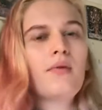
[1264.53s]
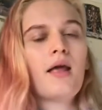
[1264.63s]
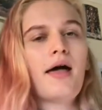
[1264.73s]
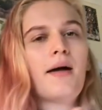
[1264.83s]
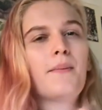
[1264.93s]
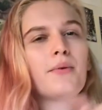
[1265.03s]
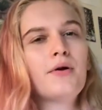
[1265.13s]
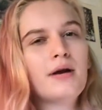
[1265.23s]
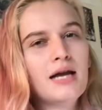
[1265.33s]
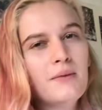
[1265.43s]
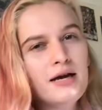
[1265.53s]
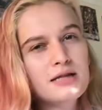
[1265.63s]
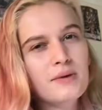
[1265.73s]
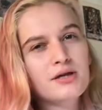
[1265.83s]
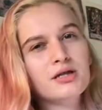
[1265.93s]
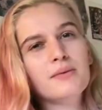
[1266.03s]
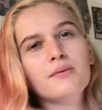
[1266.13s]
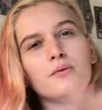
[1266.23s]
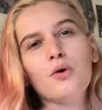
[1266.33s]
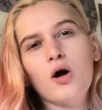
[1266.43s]
But on eBay especially, people
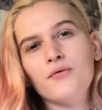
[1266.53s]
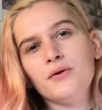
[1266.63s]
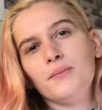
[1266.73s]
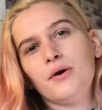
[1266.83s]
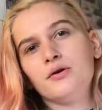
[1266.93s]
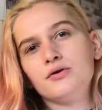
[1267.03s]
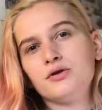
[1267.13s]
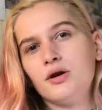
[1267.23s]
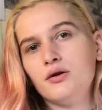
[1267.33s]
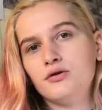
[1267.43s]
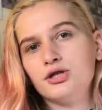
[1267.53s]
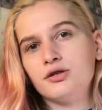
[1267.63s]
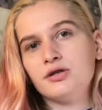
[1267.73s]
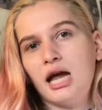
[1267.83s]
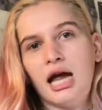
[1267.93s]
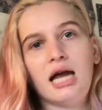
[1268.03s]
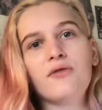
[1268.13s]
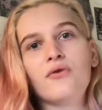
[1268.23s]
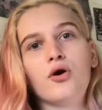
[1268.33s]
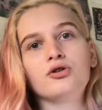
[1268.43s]
will often post just a
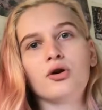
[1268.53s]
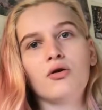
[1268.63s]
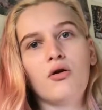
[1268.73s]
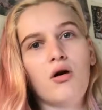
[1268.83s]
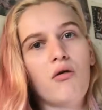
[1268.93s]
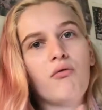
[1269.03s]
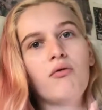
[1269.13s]
photo of